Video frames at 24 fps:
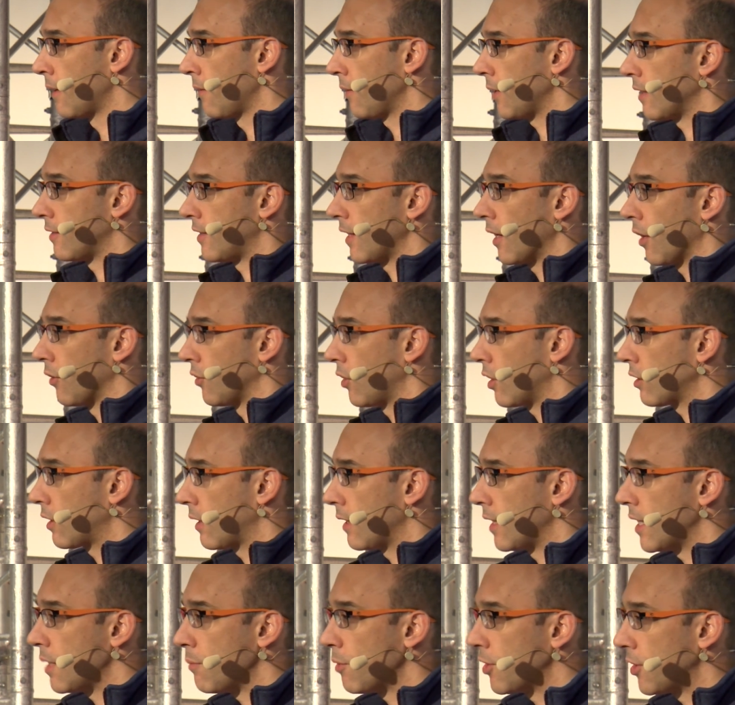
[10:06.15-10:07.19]
They are not
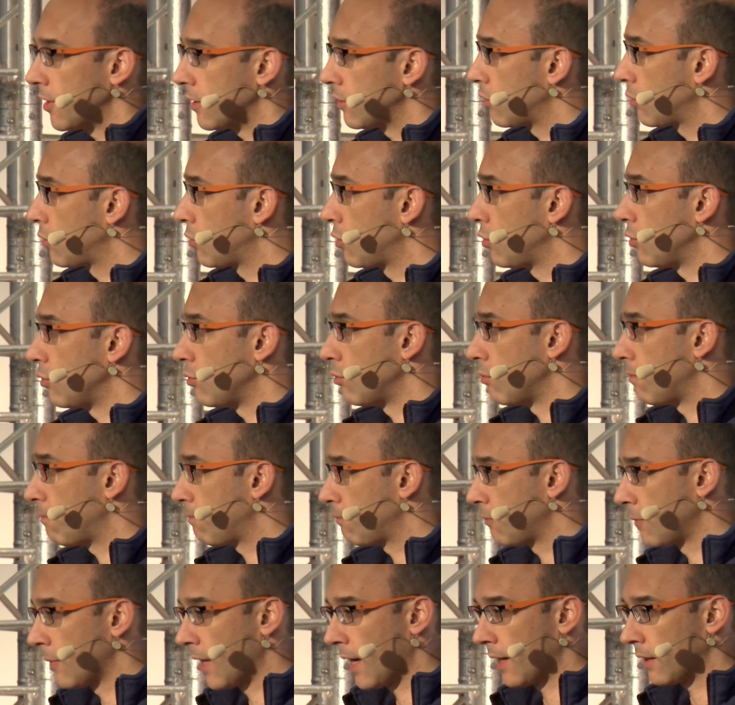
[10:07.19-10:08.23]
limited to
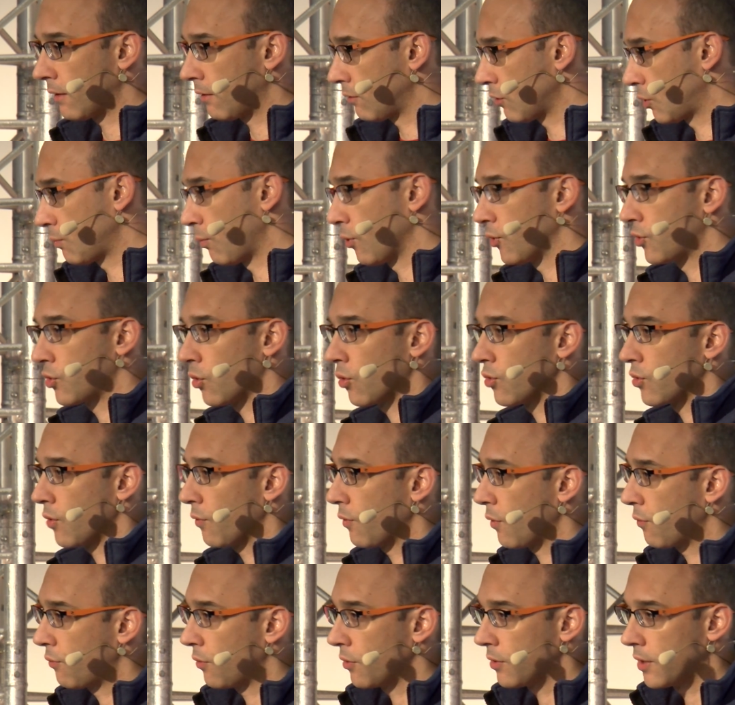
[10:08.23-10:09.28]
like sponsors of
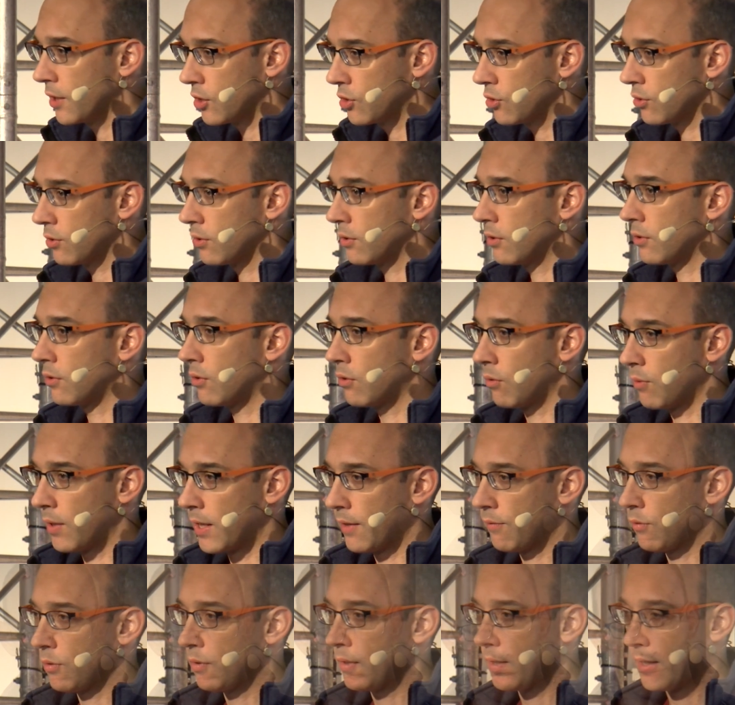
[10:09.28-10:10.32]
the foundation or
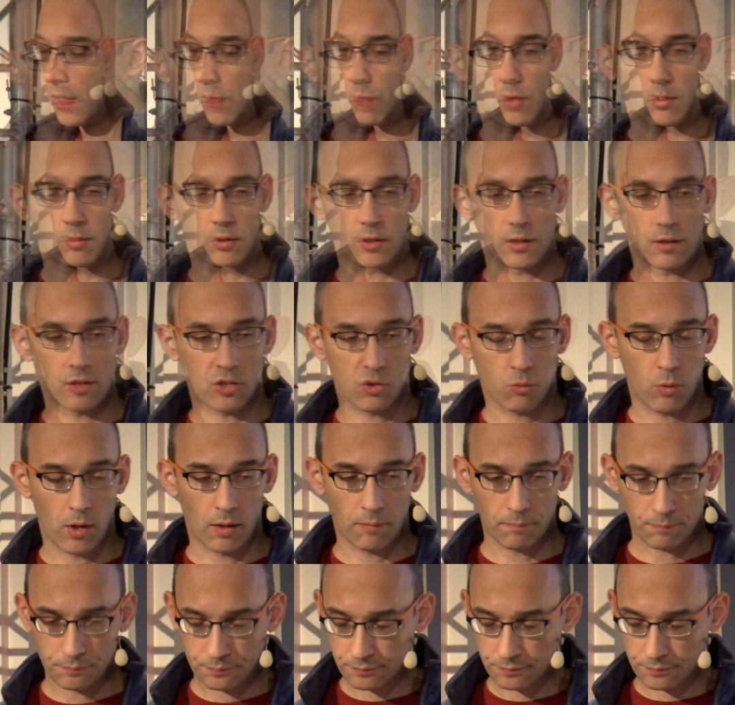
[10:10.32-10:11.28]
whatever, anyone community as well.